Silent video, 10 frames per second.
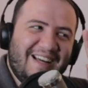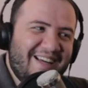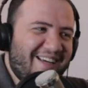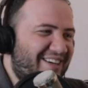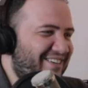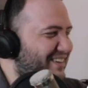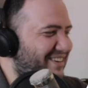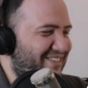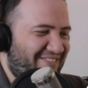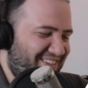I don't know
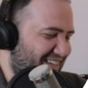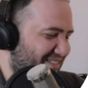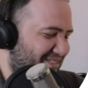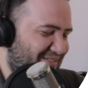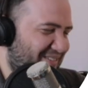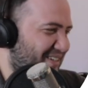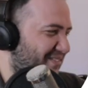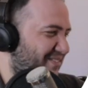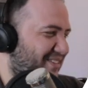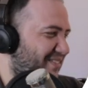if you get where I'm
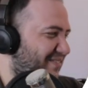coming from.